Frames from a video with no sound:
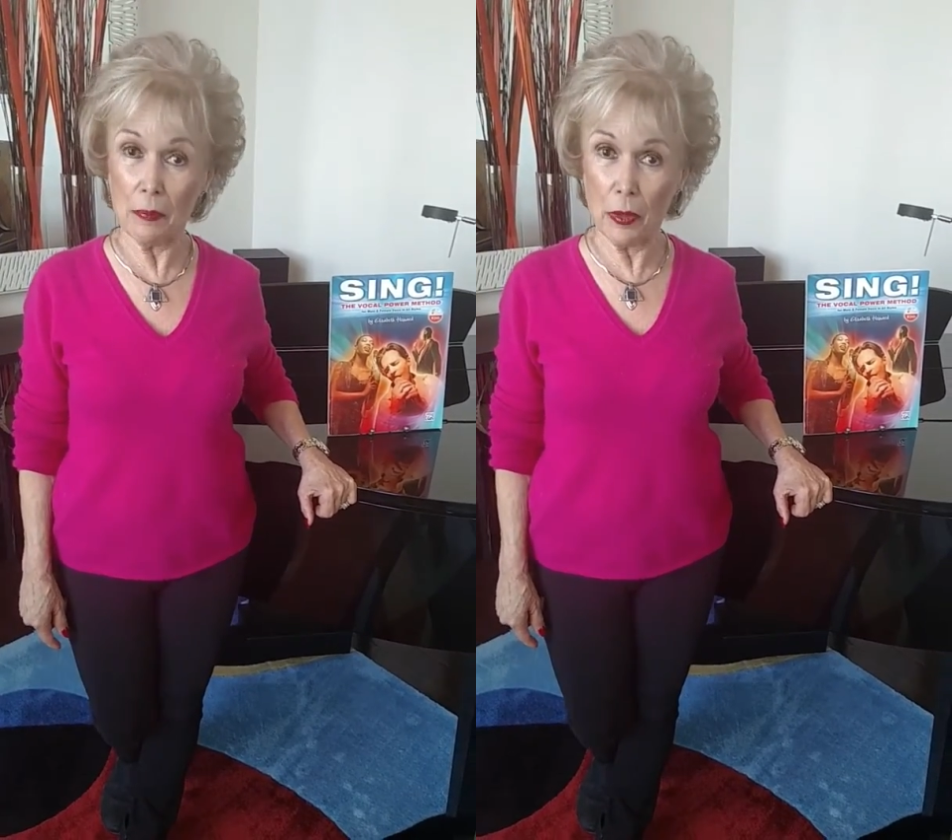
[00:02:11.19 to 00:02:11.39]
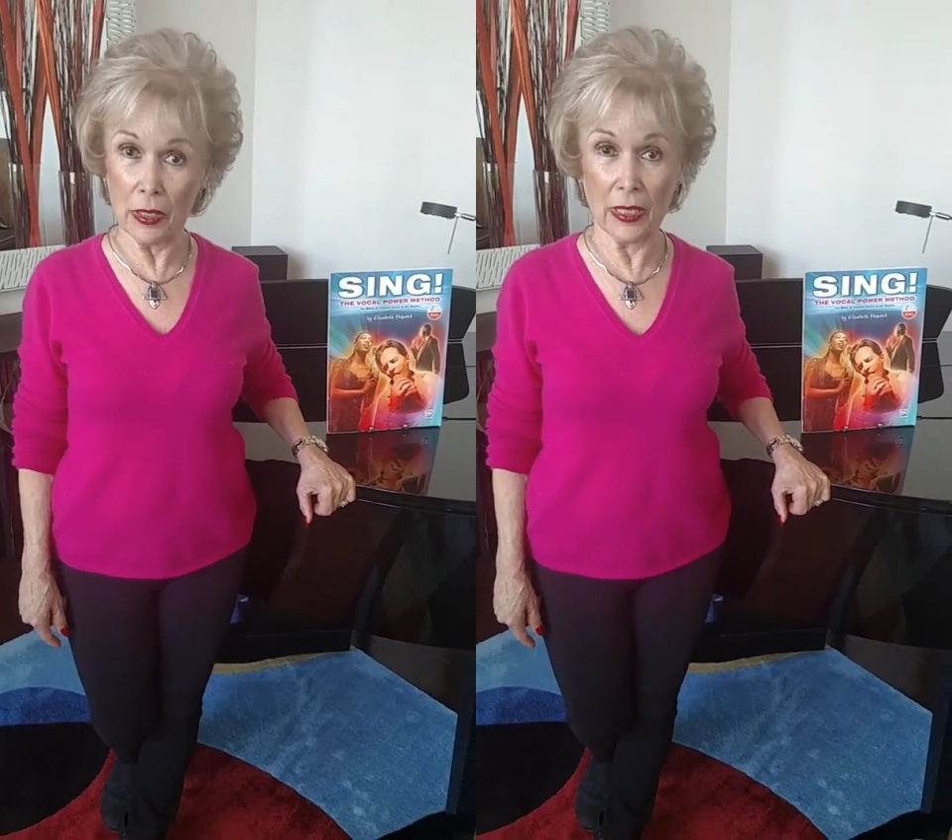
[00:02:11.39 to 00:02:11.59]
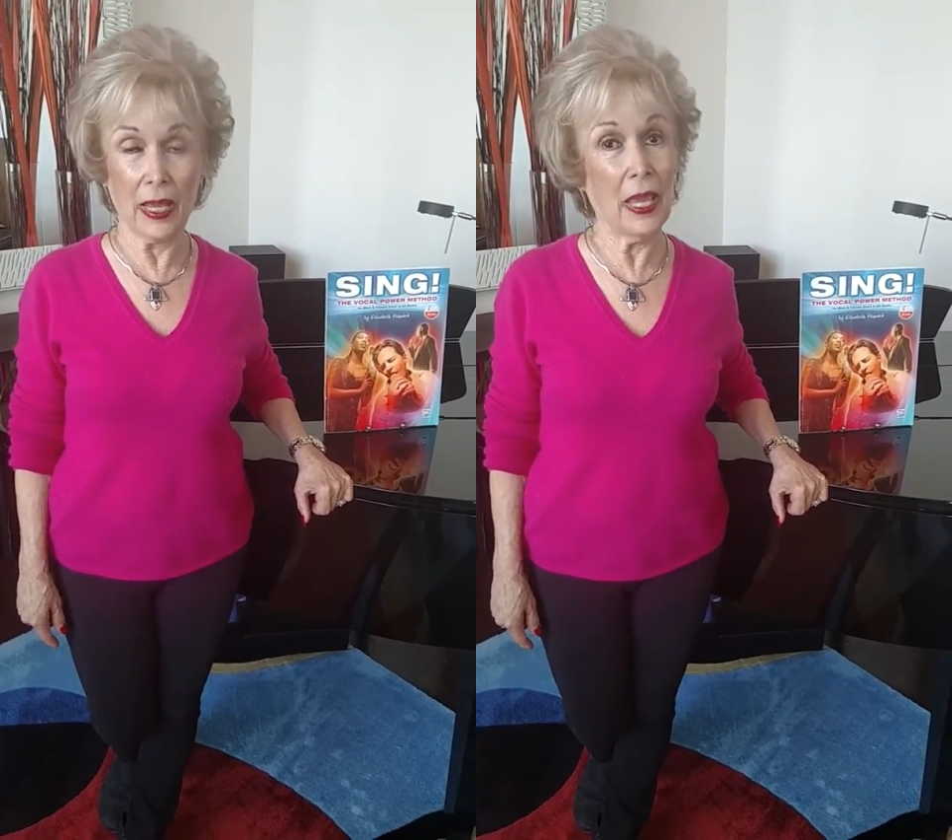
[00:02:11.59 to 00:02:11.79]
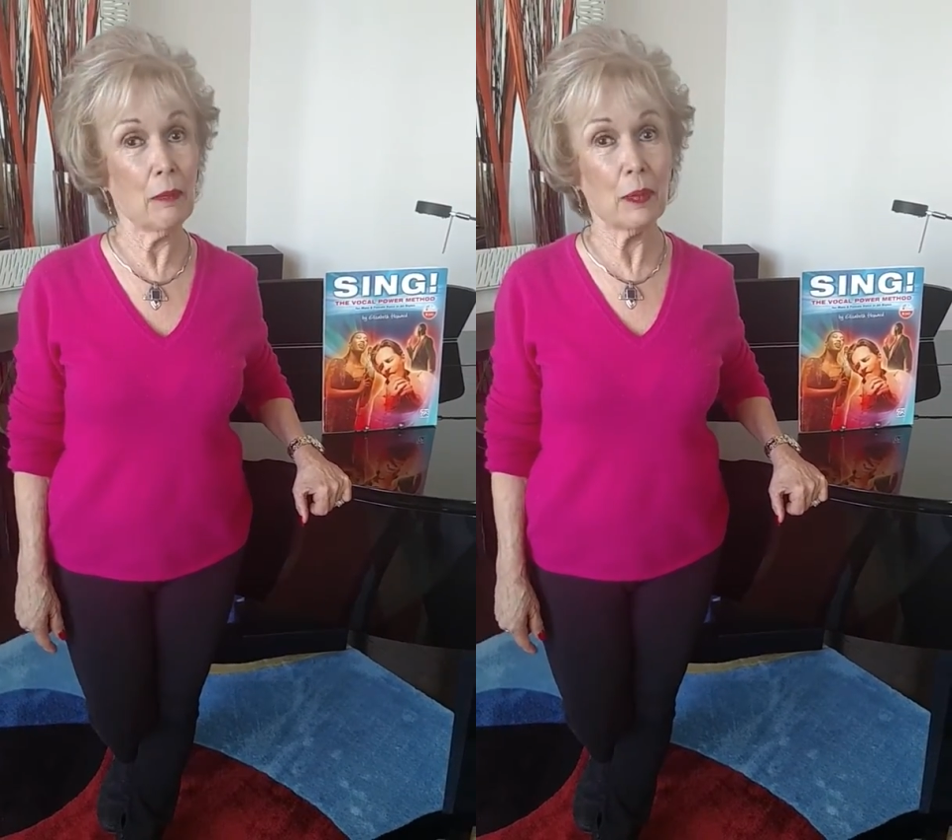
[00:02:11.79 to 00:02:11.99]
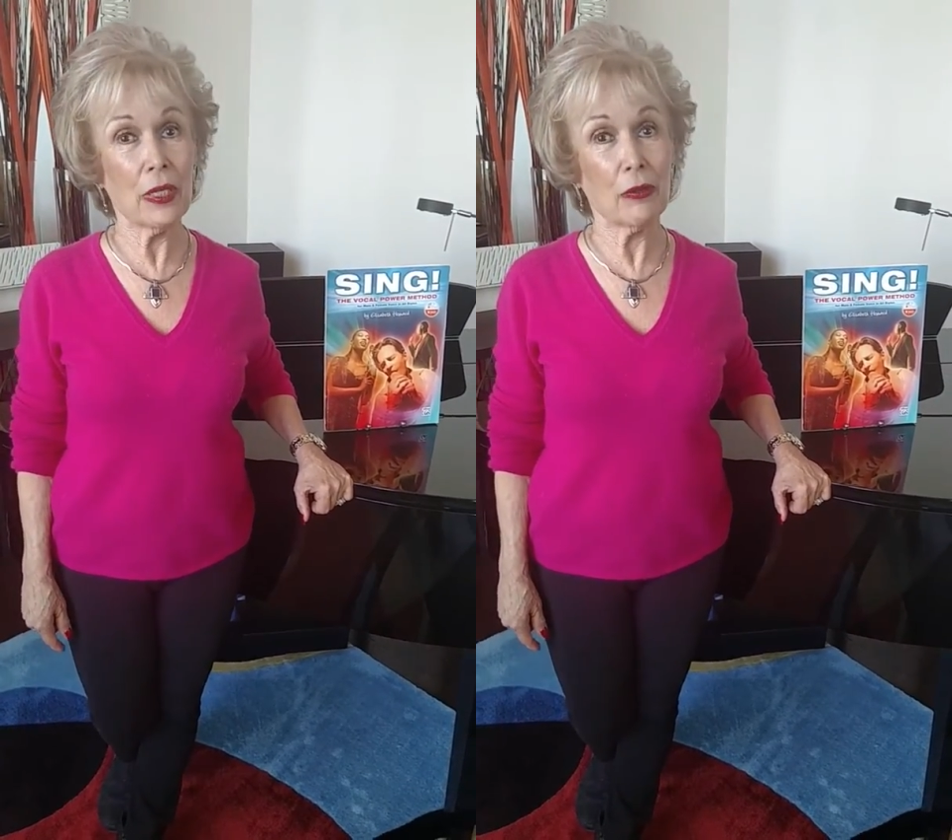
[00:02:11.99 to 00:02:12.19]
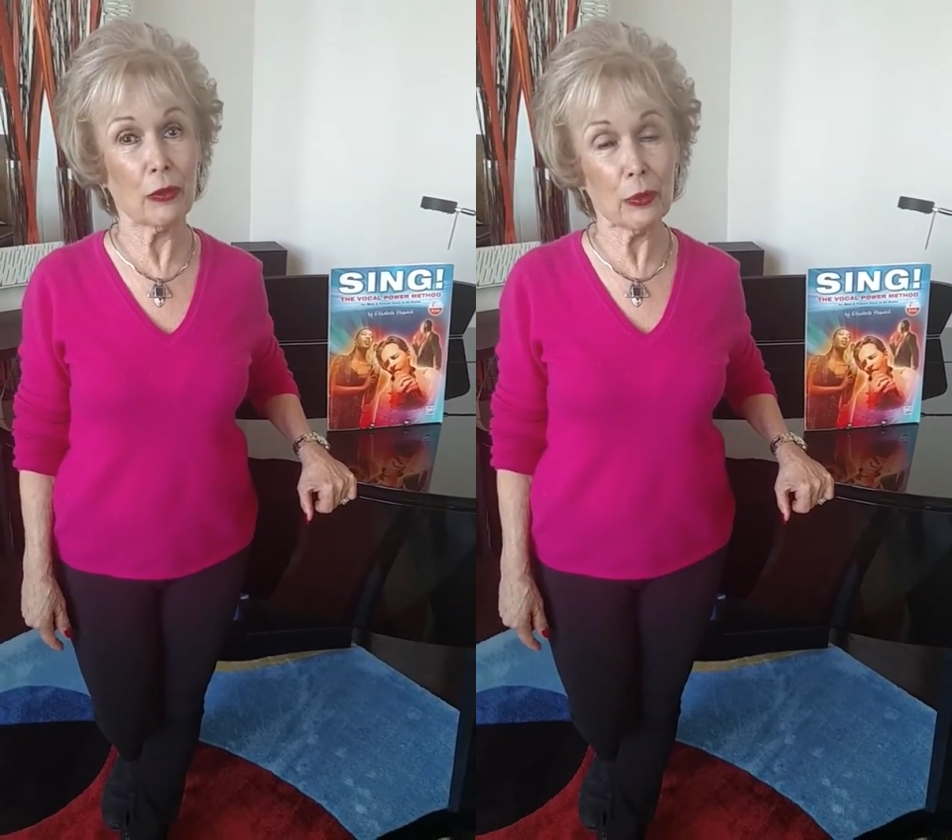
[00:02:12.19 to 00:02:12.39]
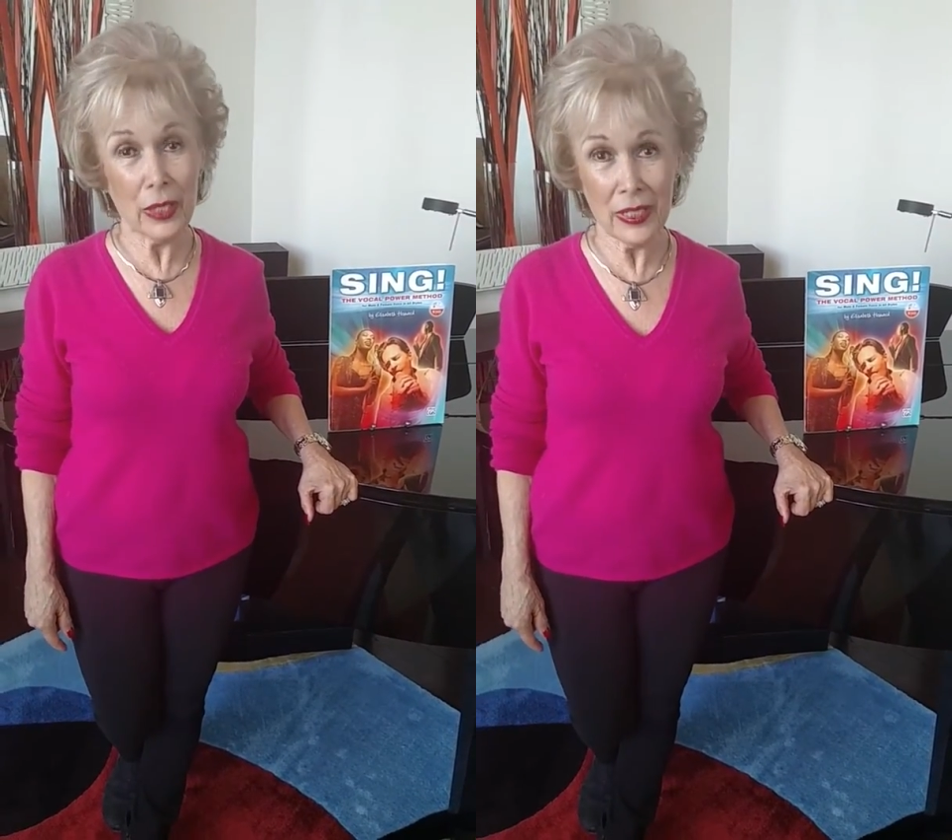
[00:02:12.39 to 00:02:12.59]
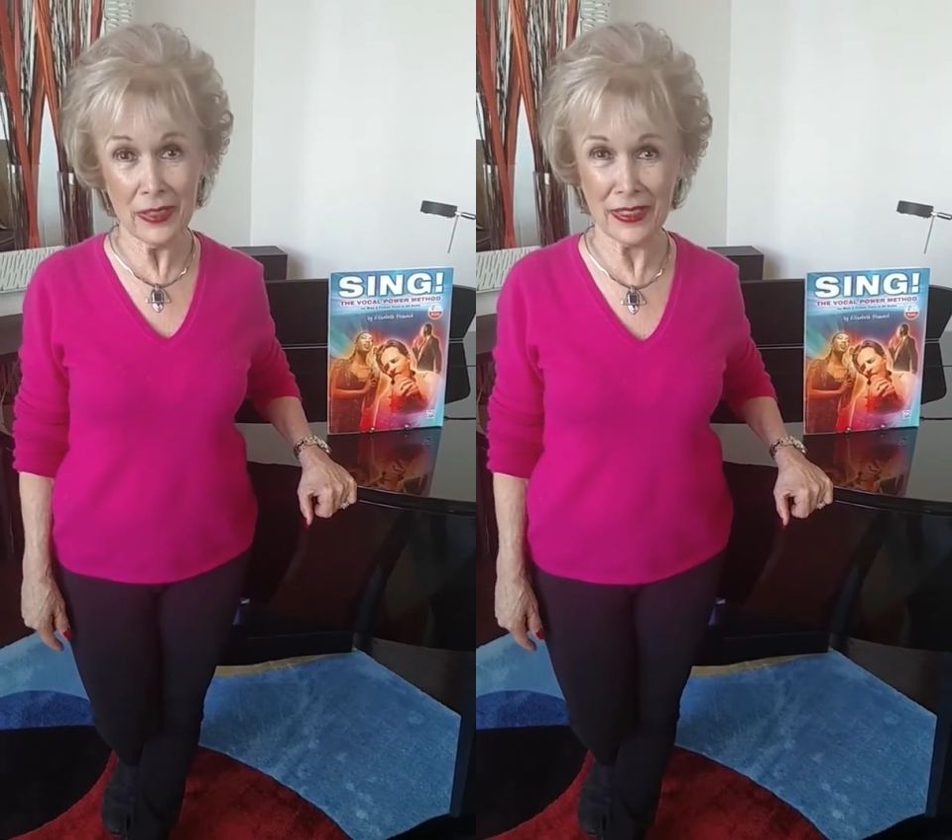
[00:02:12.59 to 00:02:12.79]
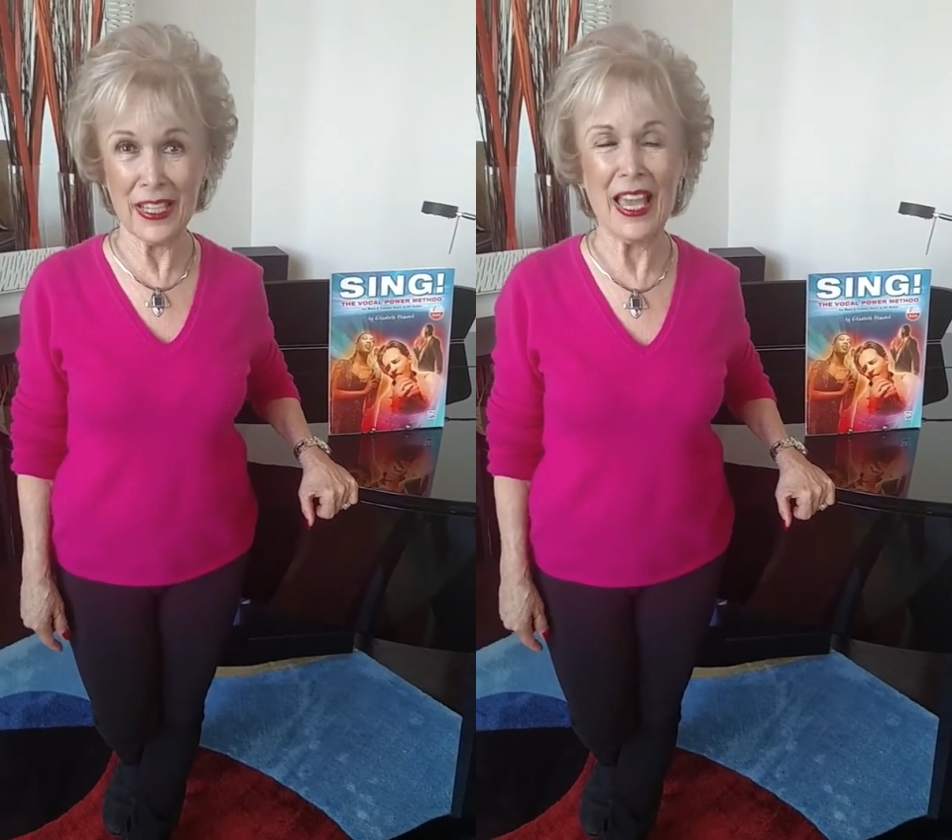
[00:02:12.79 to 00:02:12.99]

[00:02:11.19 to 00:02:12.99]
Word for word: ebook, MP3s,